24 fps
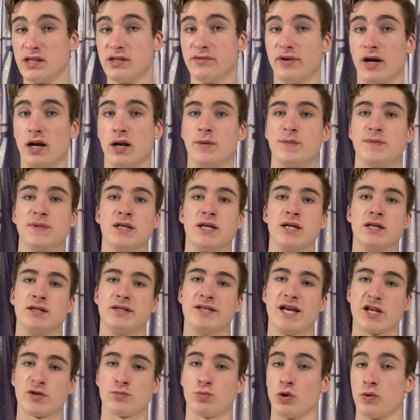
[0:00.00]
developed in
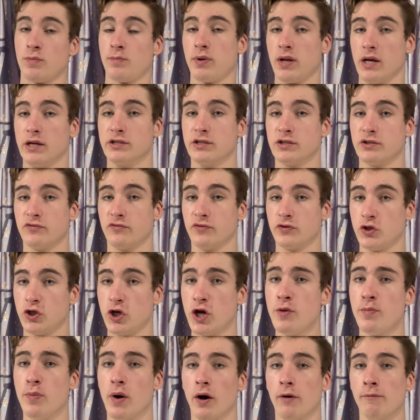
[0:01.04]
desperate places for
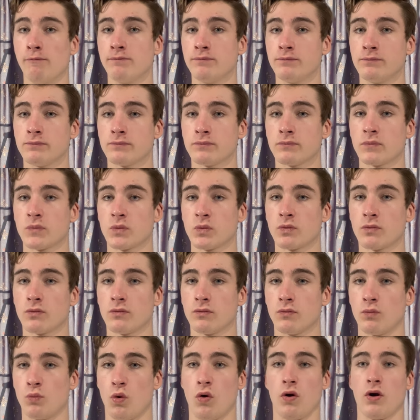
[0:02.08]
cheaper.
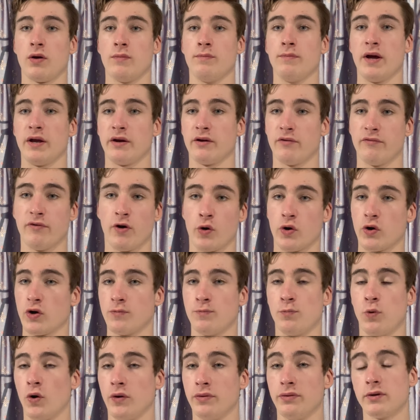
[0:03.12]
One can make a very
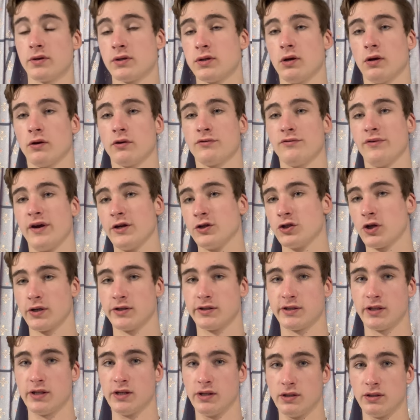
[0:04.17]
good point that a lot of
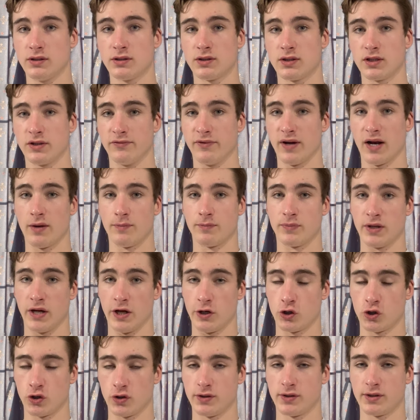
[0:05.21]
HICs, developed
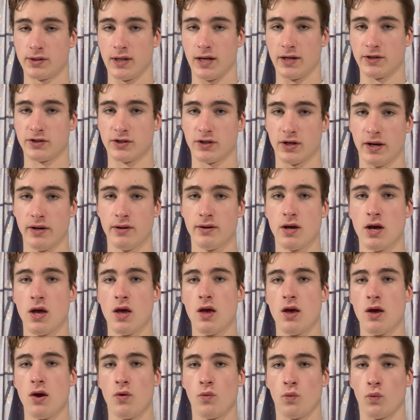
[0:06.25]
nations, let's say,
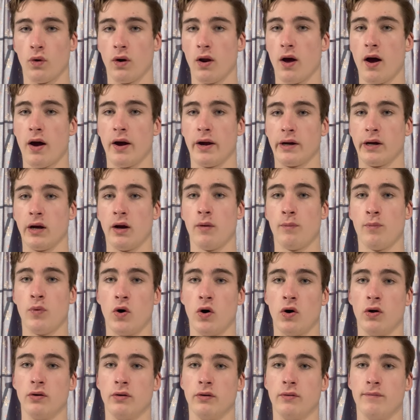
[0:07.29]
relying
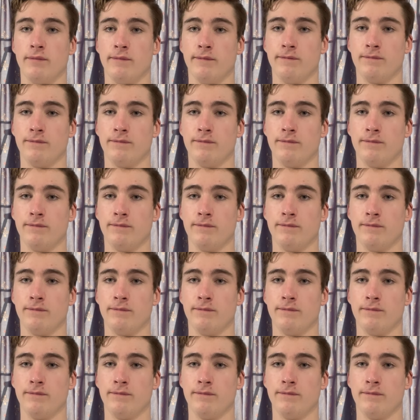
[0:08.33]
upon